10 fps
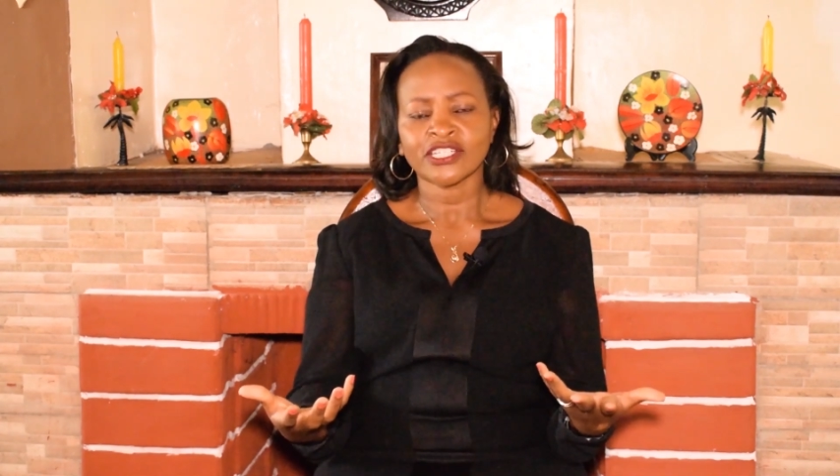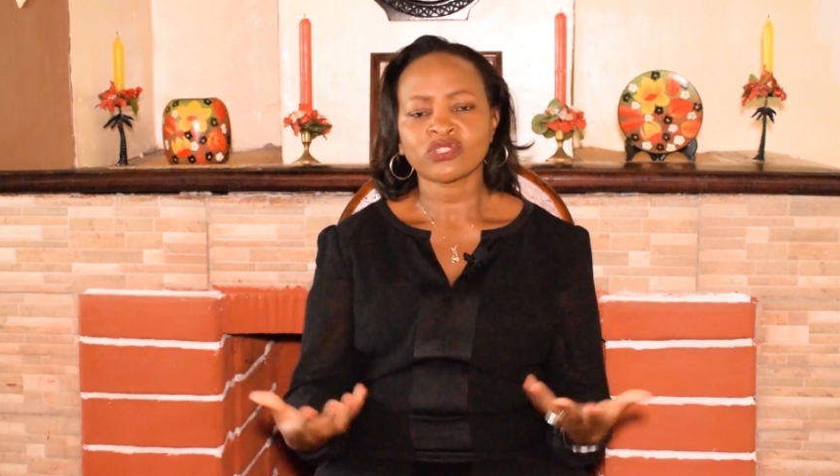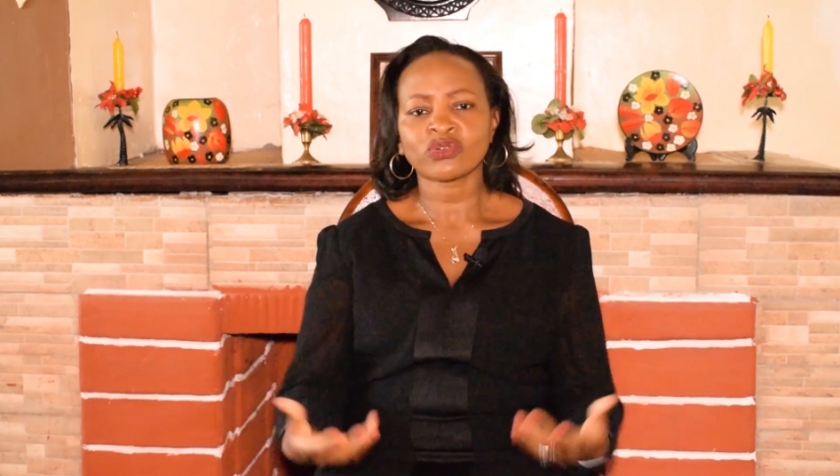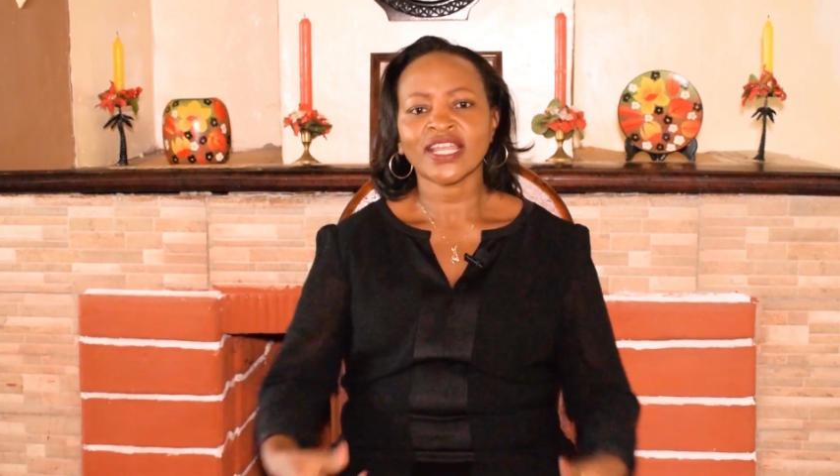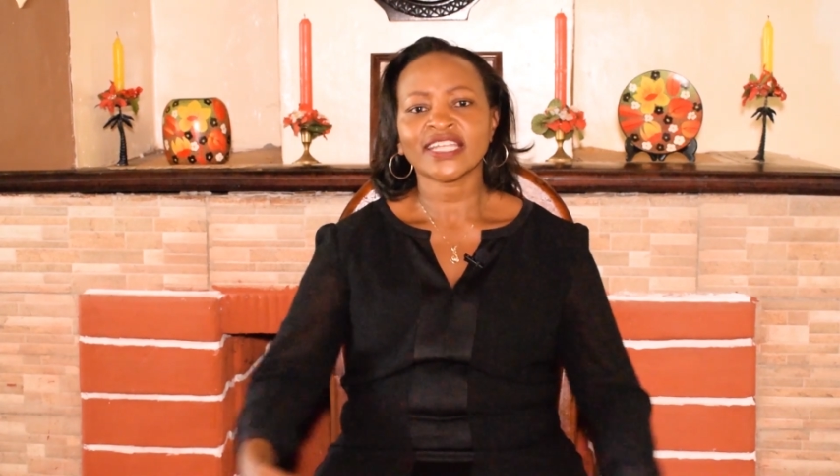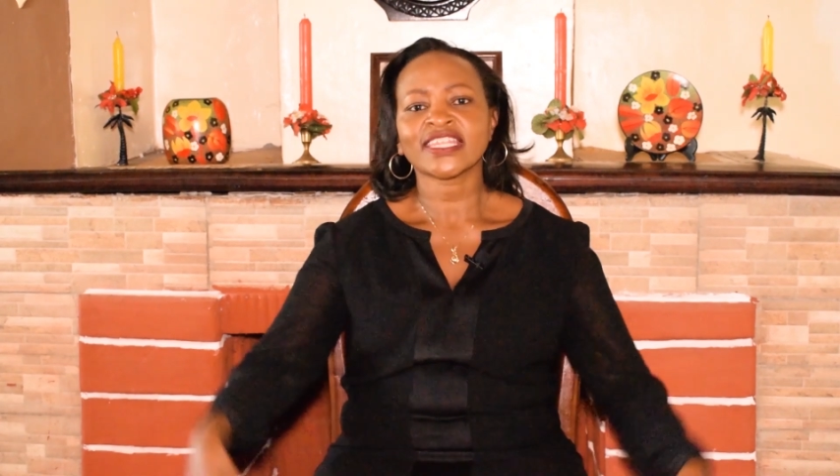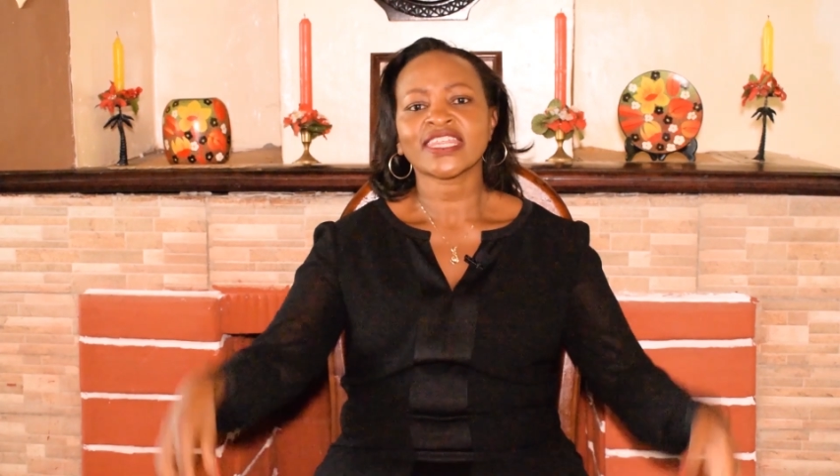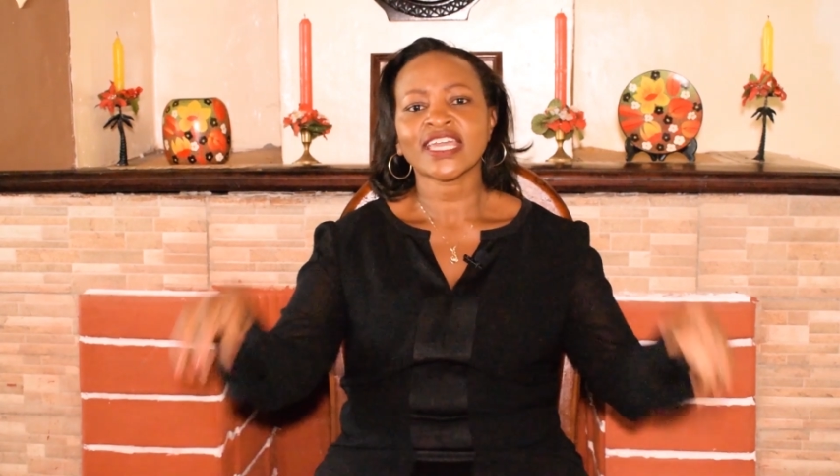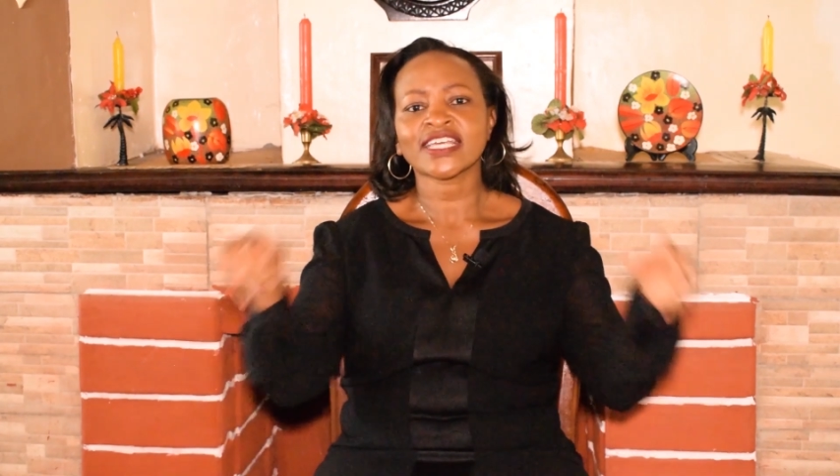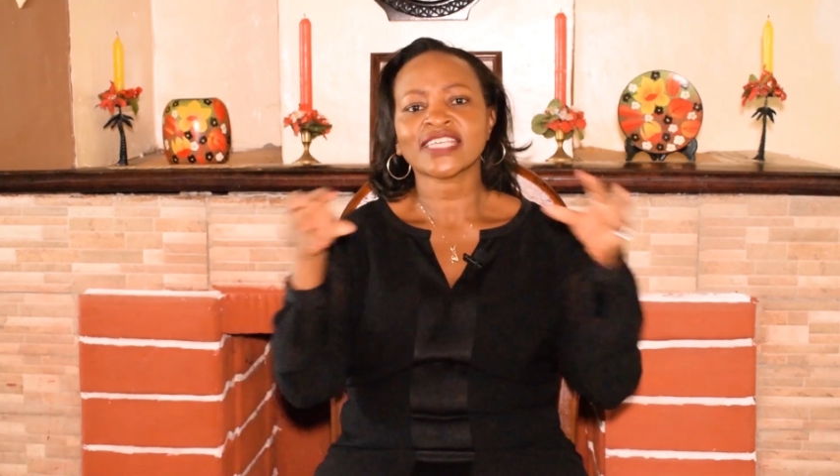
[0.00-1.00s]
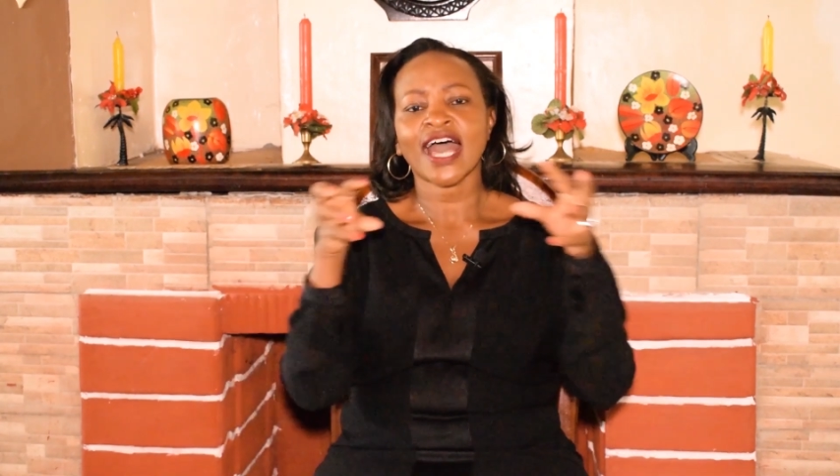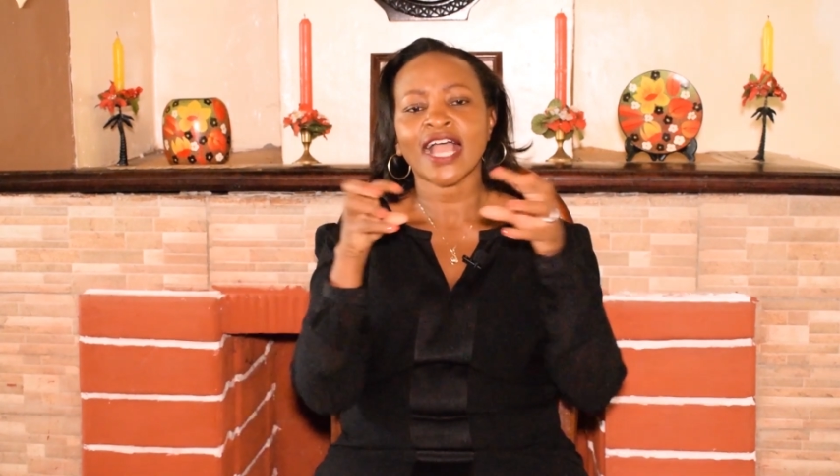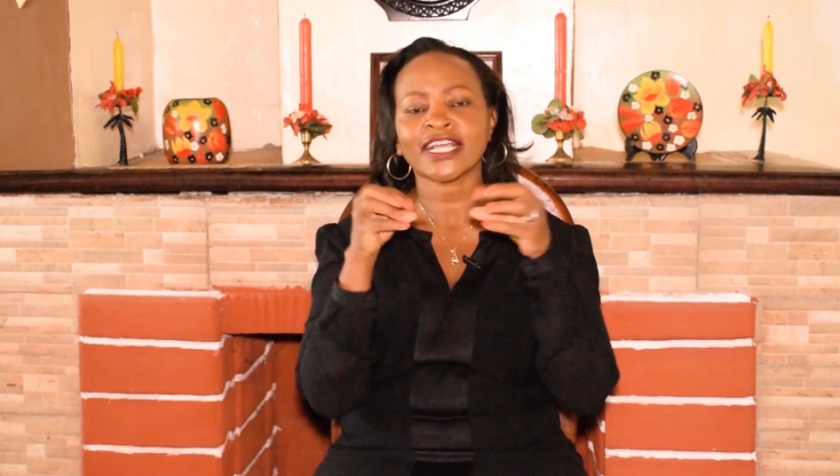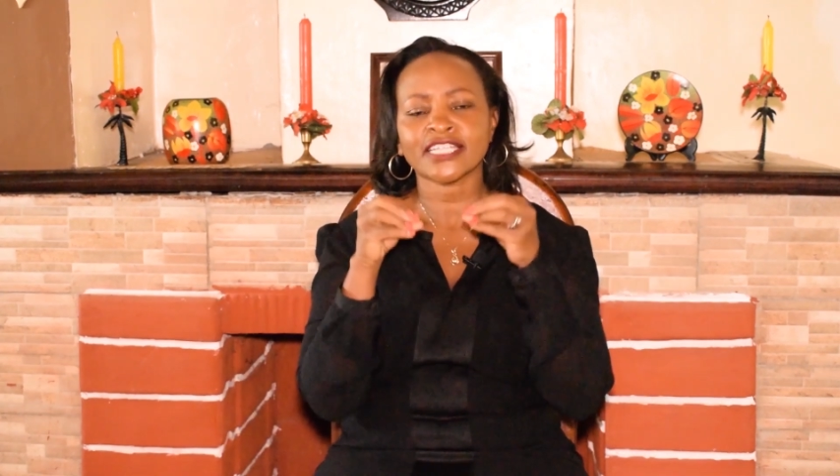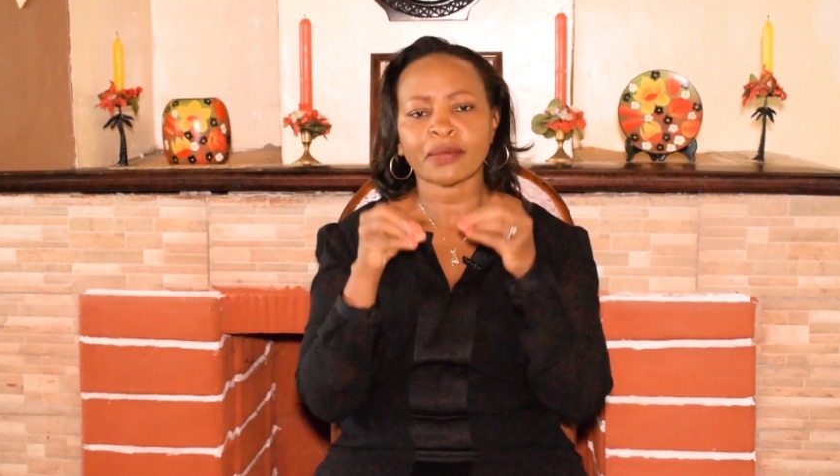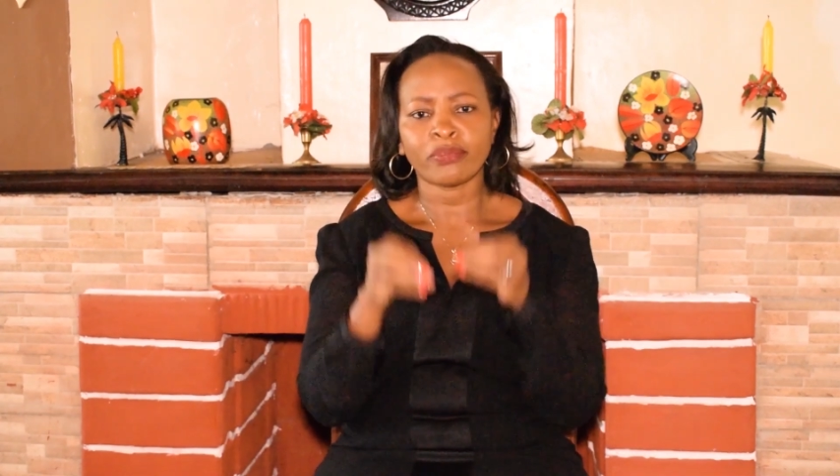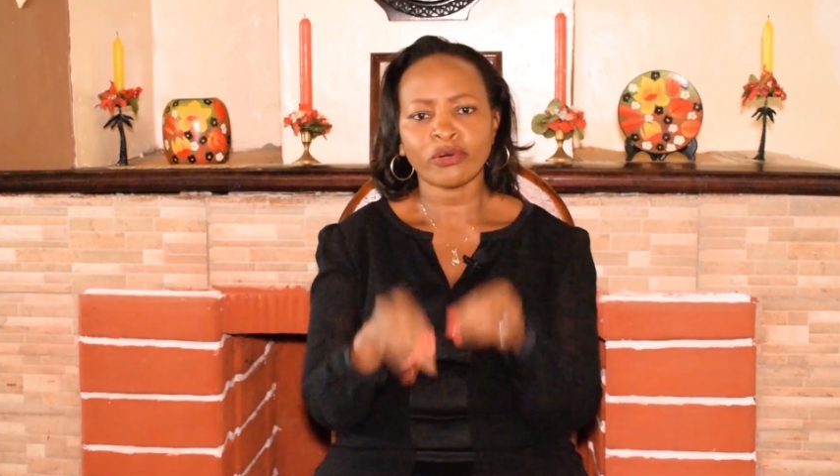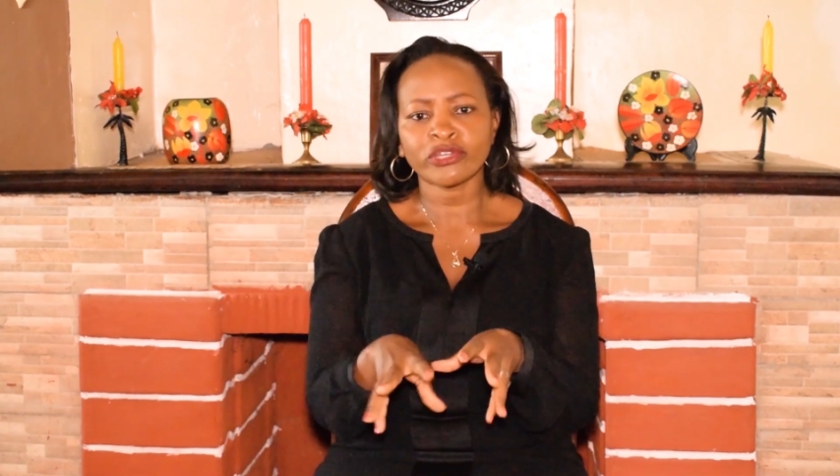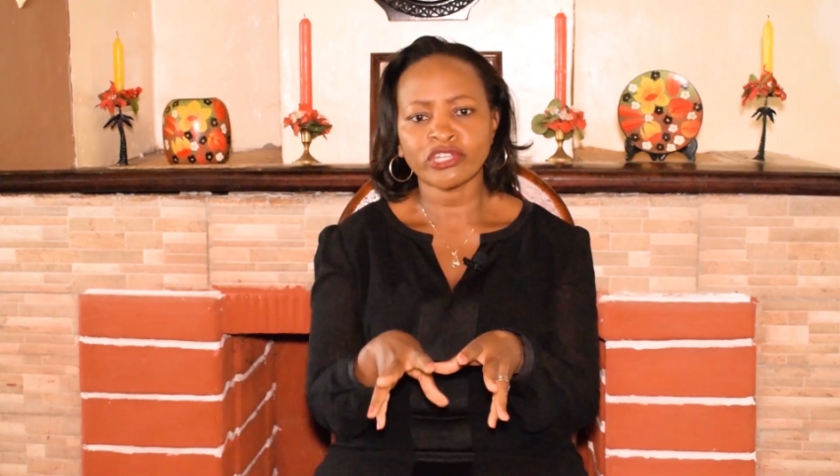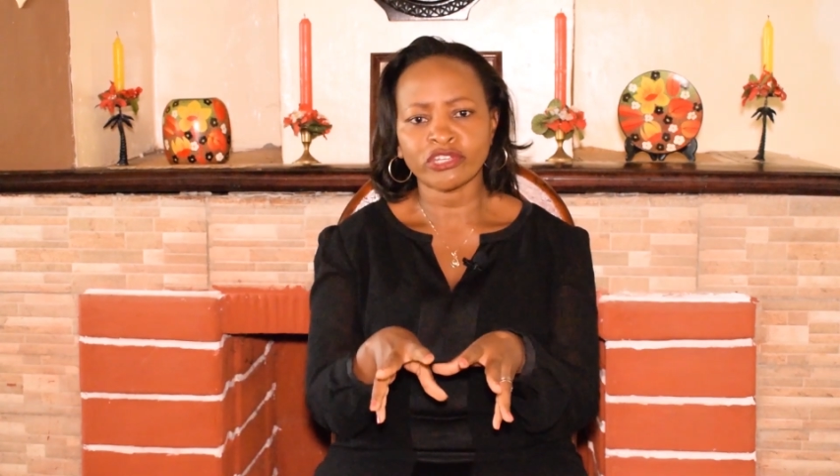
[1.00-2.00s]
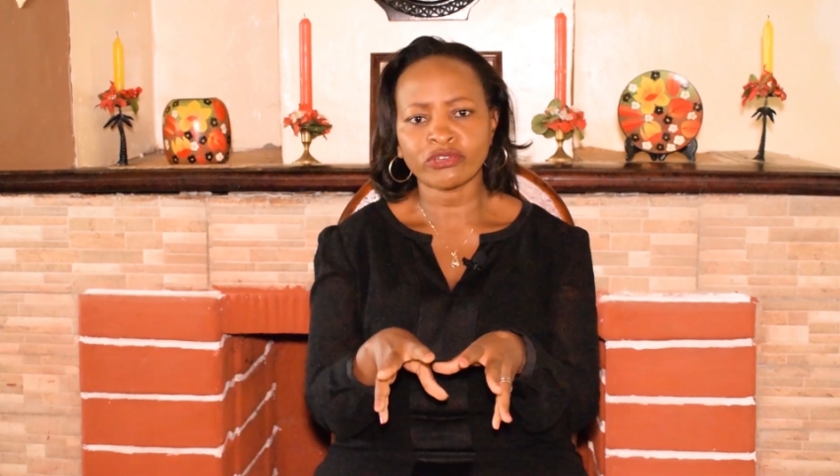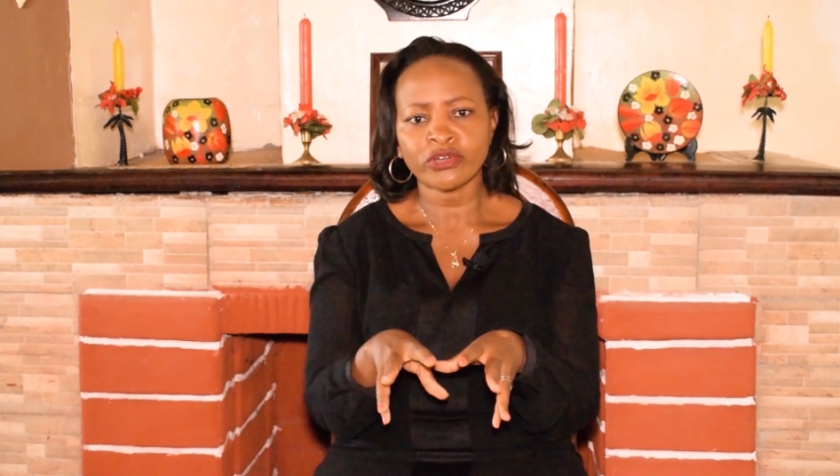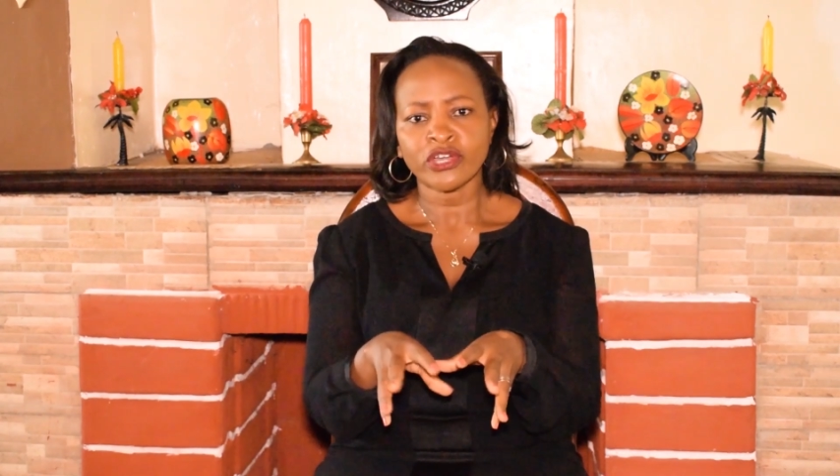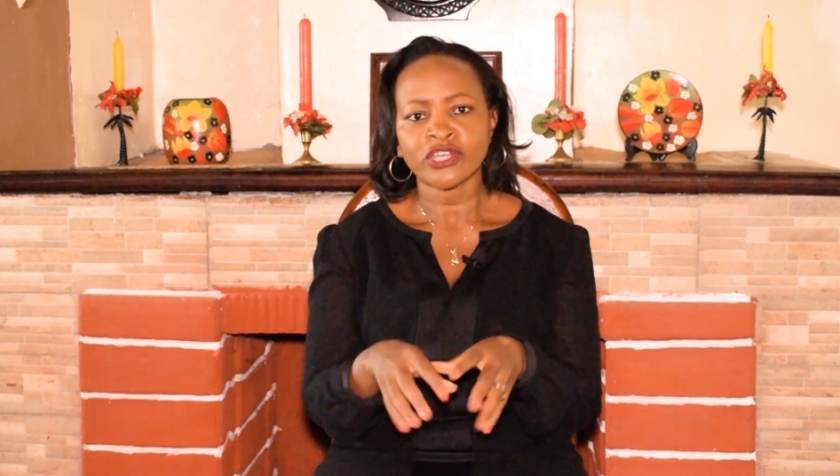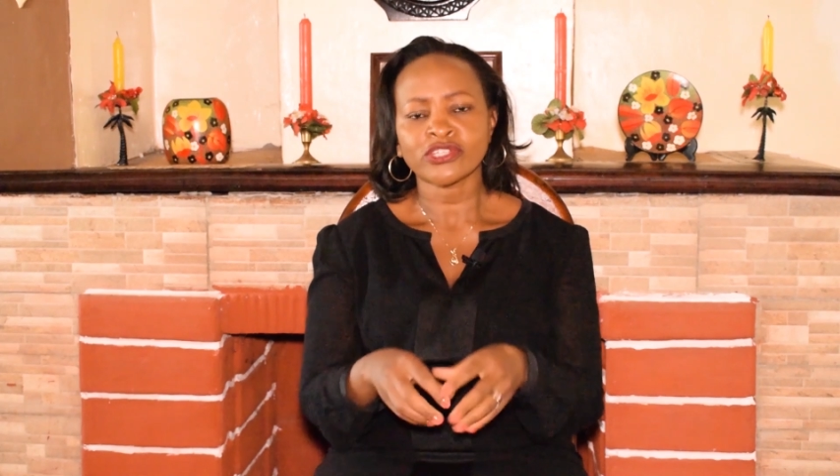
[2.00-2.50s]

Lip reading: to let things act upon you